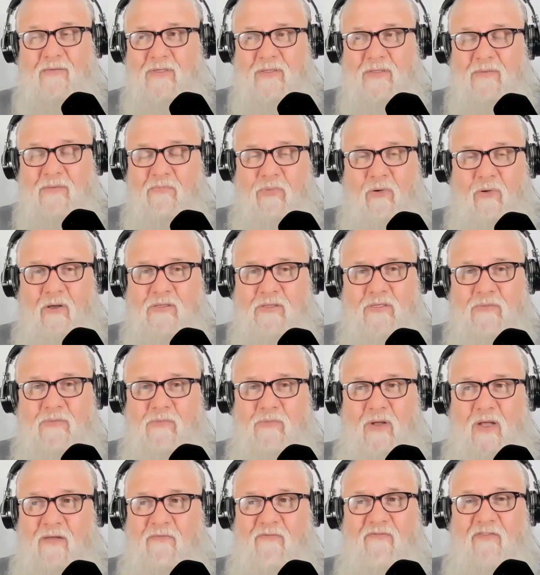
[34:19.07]
It was
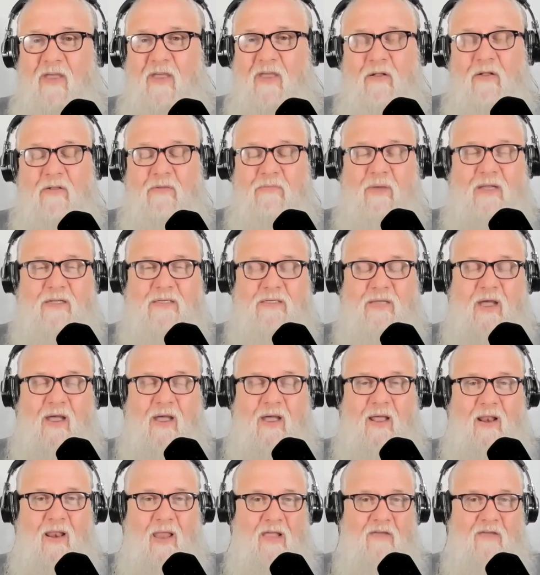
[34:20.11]
impossible. I'd failed my entire